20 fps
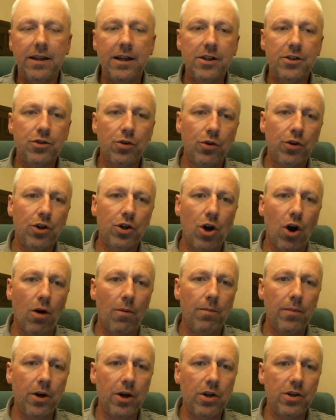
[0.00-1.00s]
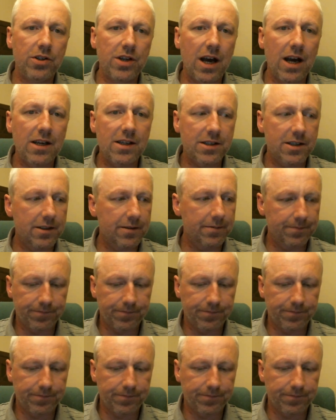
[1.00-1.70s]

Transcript: he's done the cotton burn test